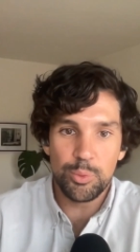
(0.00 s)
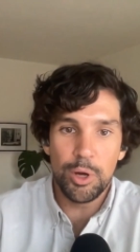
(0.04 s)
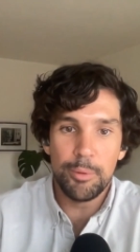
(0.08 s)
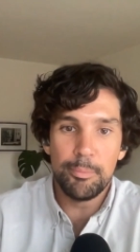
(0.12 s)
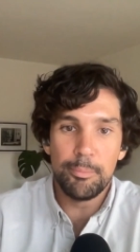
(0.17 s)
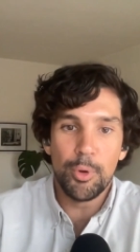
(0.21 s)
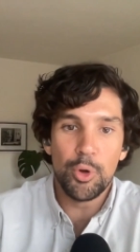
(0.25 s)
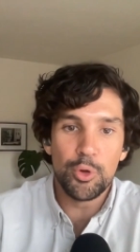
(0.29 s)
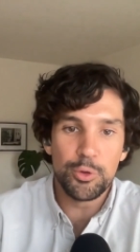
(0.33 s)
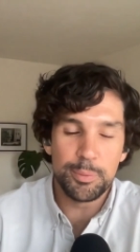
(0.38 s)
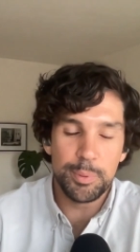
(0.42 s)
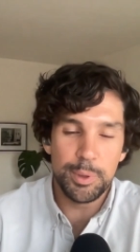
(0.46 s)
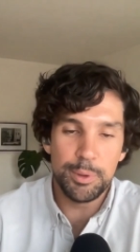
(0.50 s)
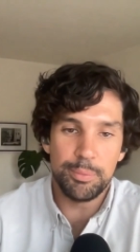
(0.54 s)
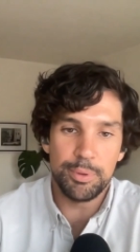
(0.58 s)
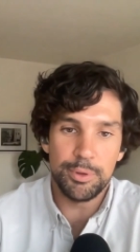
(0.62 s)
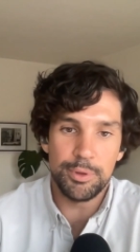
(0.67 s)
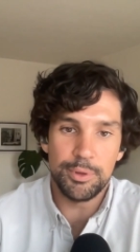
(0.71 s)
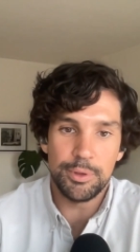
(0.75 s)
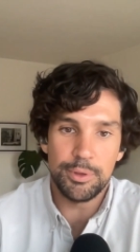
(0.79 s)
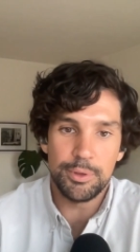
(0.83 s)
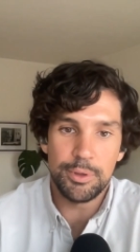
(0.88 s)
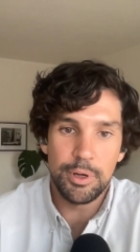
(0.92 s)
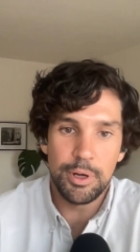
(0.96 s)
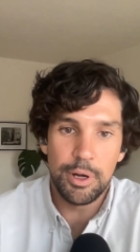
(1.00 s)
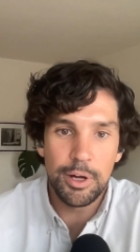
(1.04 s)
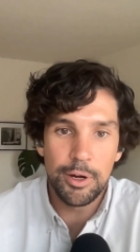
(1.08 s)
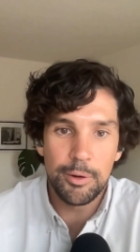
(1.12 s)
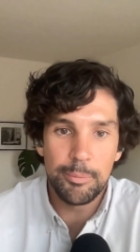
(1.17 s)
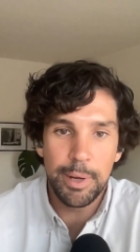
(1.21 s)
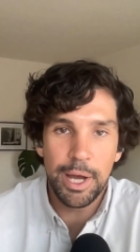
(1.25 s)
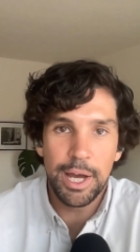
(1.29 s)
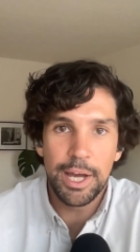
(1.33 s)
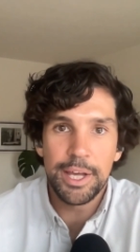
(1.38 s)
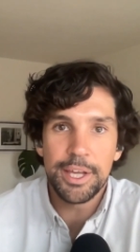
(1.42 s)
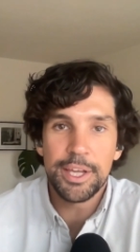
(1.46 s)
what most people are
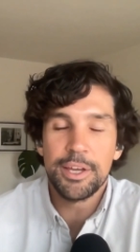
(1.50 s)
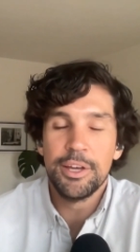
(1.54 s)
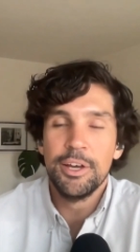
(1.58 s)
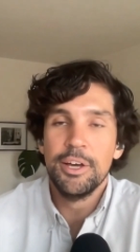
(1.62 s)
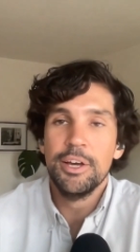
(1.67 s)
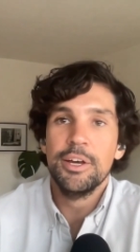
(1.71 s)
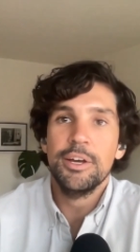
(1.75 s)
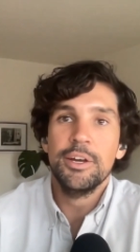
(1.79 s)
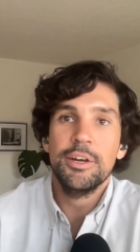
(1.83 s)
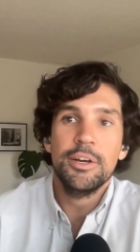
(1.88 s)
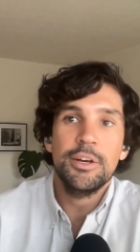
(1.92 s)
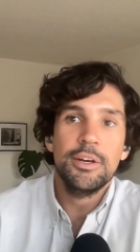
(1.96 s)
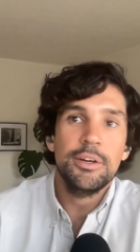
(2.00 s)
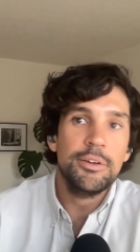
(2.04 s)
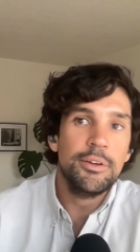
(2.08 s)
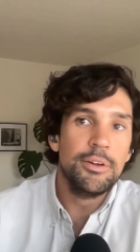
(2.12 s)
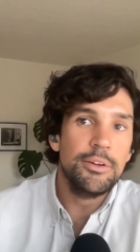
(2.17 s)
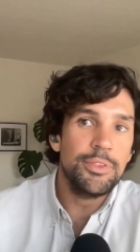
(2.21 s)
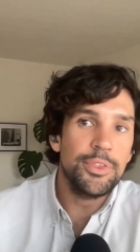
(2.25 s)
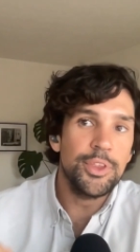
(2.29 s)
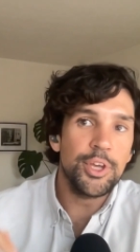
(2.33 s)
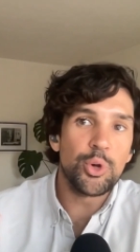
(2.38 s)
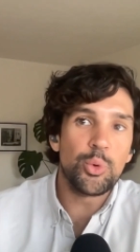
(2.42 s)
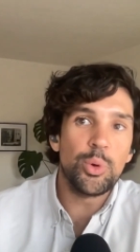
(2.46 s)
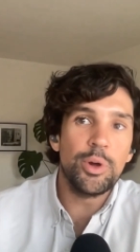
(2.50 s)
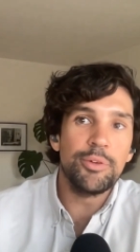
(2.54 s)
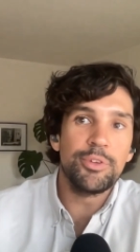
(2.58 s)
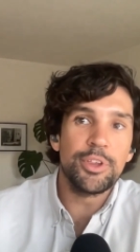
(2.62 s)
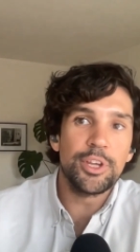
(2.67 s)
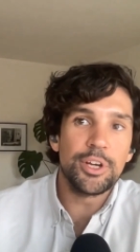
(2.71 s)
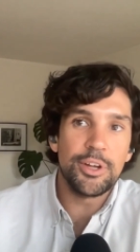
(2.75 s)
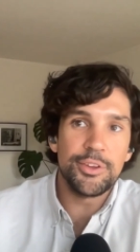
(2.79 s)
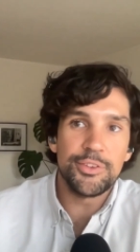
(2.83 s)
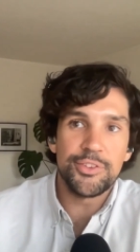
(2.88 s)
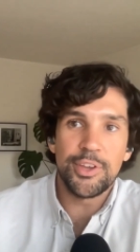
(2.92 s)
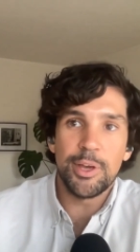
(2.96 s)
buying. The
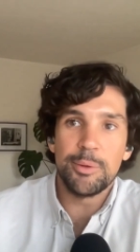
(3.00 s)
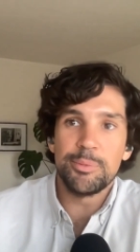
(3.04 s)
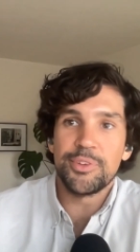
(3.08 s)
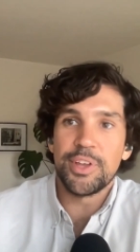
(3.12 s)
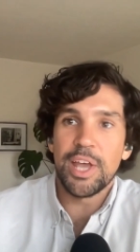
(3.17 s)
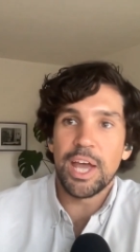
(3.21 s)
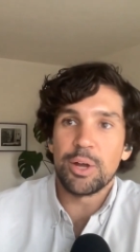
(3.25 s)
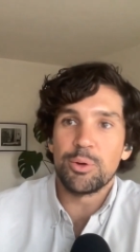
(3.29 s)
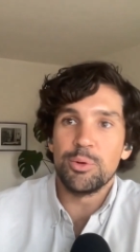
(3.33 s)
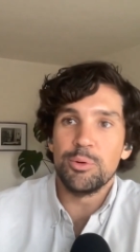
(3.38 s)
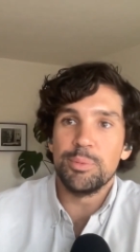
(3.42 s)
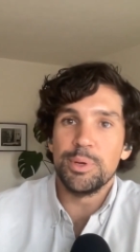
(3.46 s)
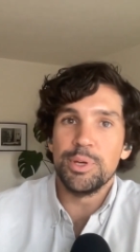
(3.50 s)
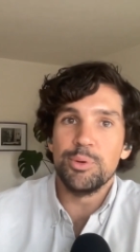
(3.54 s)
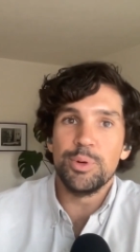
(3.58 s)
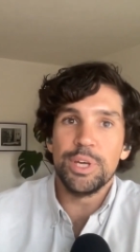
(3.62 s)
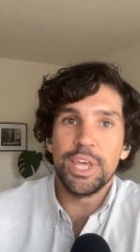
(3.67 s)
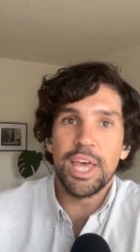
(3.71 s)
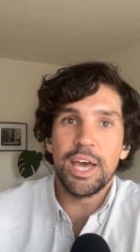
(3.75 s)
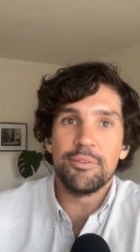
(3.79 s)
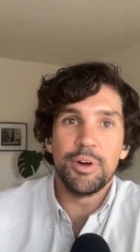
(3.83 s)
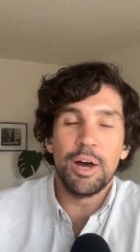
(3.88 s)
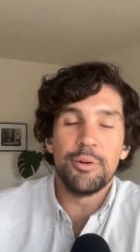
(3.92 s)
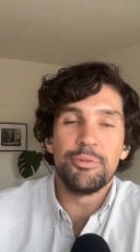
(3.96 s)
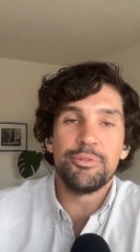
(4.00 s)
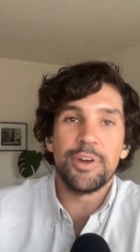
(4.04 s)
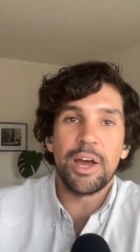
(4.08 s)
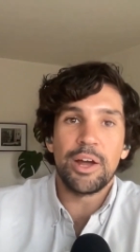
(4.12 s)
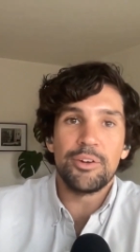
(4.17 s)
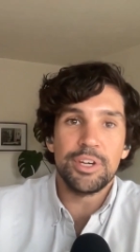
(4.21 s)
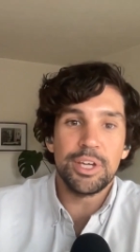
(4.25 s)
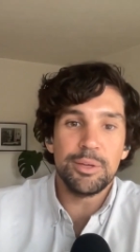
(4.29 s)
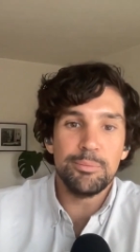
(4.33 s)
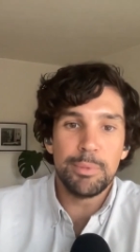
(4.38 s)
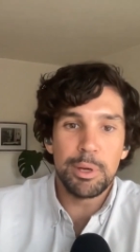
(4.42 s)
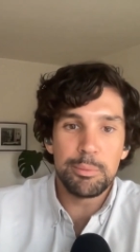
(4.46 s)
equivalent on Substack would be we have a
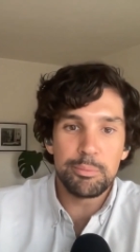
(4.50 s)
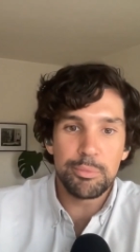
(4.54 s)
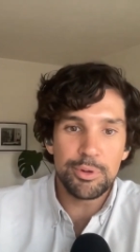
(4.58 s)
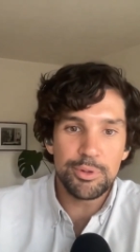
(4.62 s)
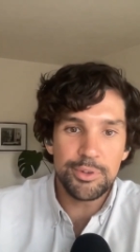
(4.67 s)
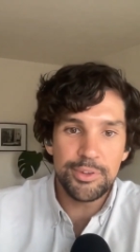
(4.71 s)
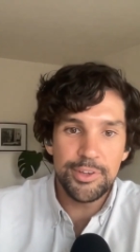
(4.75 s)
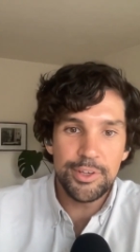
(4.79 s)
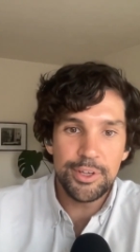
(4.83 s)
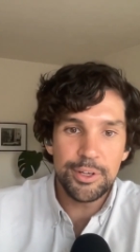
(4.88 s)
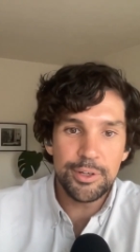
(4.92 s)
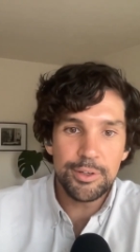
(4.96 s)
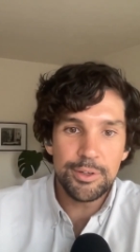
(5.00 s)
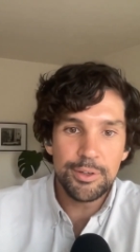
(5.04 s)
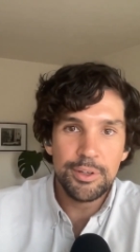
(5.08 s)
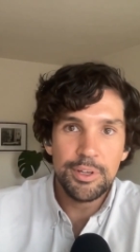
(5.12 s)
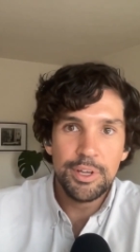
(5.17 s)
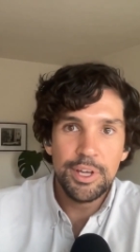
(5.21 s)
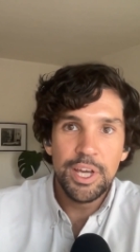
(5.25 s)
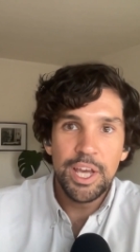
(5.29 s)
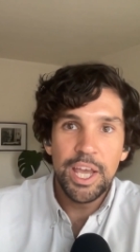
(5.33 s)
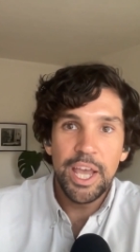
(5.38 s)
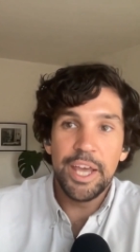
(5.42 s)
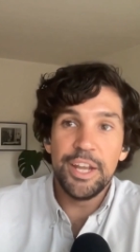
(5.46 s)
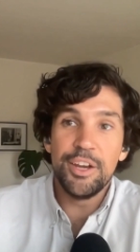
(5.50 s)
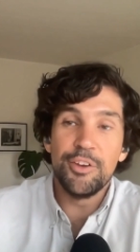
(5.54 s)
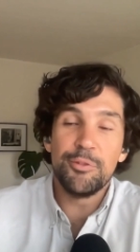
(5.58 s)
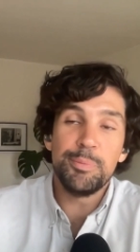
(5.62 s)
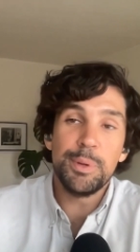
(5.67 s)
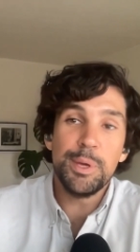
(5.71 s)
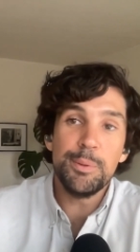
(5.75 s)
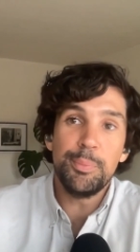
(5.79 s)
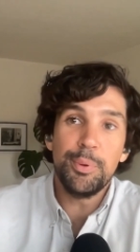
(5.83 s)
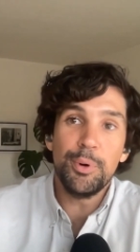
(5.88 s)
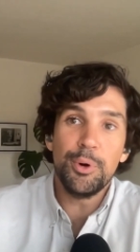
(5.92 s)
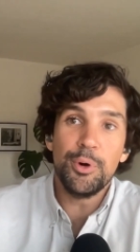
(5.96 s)
founding member tier. And if
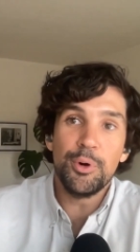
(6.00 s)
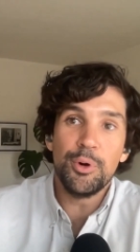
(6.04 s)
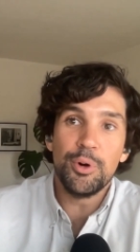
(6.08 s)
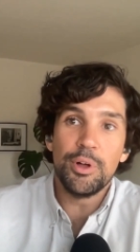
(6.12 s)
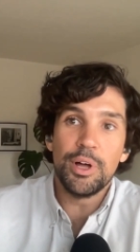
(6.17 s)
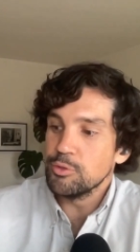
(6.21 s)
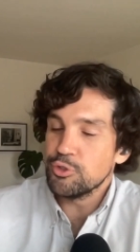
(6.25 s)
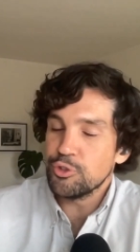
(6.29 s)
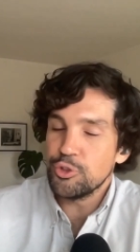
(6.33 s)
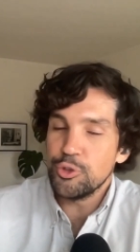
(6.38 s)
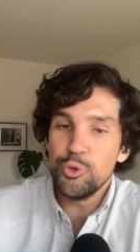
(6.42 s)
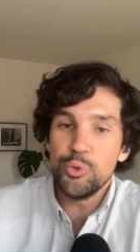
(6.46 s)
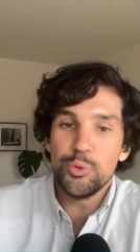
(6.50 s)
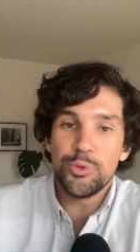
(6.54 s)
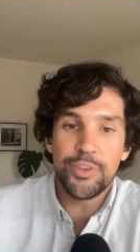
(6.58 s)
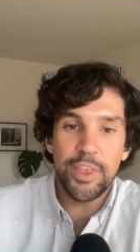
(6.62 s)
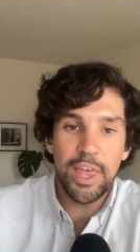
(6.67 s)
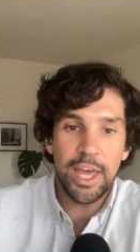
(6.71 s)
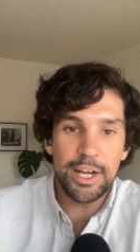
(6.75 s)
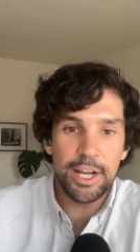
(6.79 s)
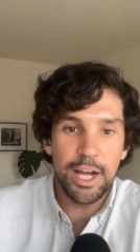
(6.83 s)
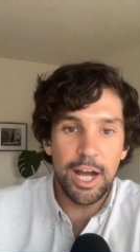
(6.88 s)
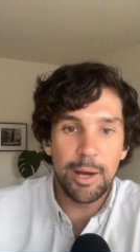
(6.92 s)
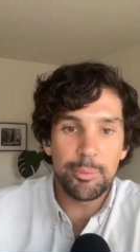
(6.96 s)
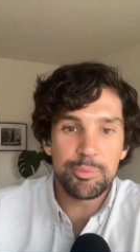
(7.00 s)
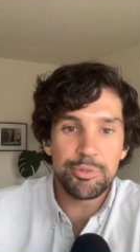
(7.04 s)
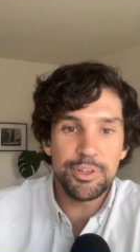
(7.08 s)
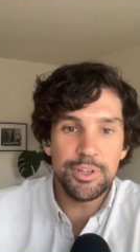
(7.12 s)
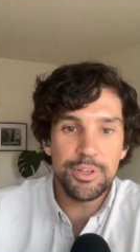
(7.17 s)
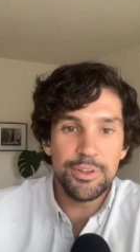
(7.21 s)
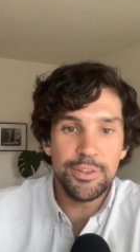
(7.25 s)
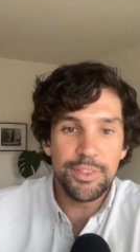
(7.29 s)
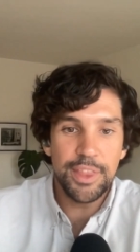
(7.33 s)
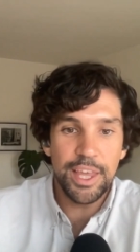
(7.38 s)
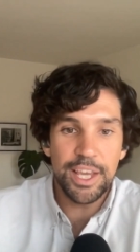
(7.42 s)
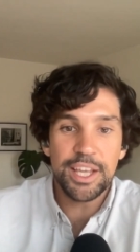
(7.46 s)
people choose that
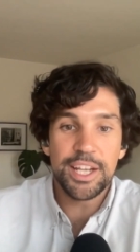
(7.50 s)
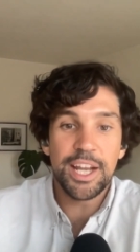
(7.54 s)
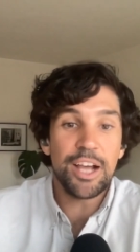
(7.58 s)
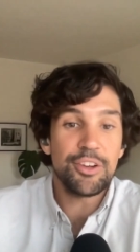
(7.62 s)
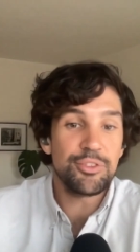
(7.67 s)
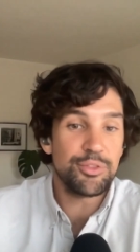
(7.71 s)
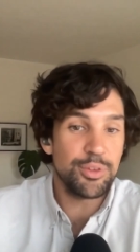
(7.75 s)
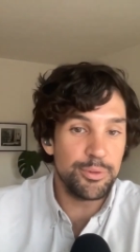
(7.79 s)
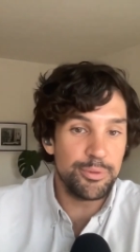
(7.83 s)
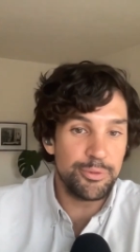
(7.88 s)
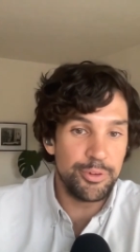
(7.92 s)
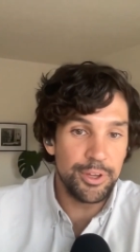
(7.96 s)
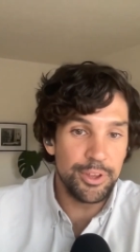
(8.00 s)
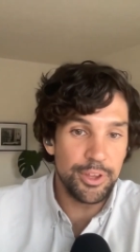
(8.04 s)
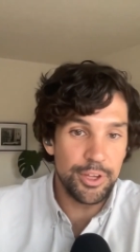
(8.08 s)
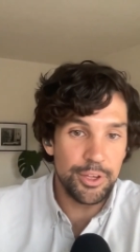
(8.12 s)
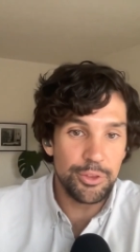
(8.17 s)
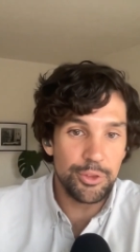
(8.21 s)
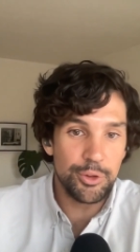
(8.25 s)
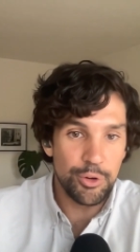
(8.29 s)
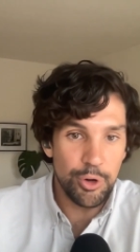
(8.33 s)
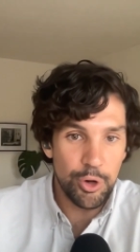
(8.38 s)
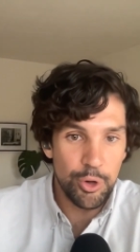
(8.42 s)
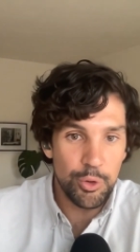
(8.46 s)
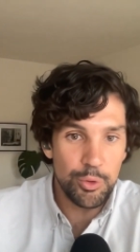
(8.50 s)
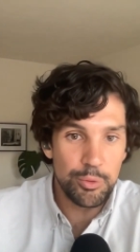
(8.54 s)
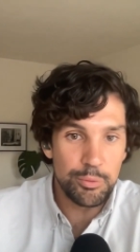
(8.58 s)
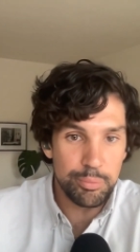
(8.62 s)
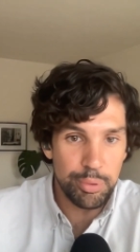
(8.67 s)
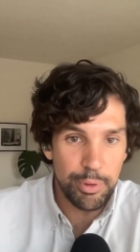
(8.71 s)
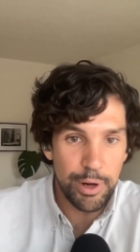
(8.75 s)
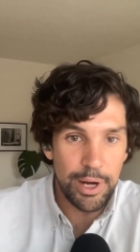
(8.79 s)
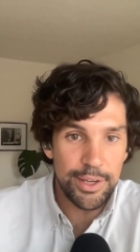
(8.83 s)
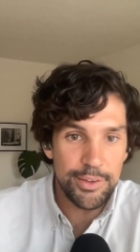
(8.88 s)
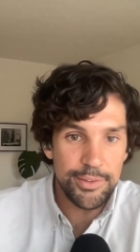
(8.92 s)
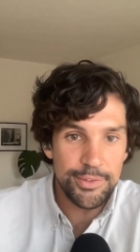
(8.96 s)
option, they can actually fill in their own
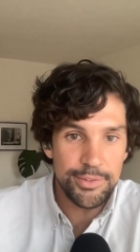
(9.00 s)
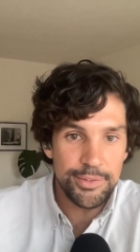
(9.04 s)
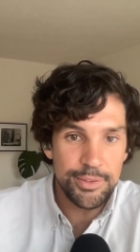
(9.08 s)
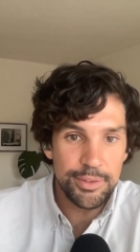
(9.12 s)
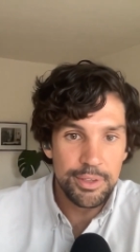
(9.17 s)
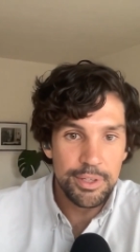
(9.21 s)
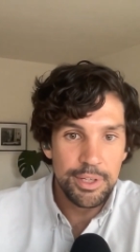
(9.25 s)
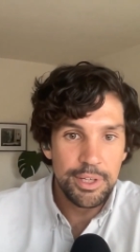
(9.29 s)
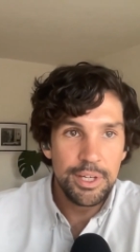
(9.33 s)
price.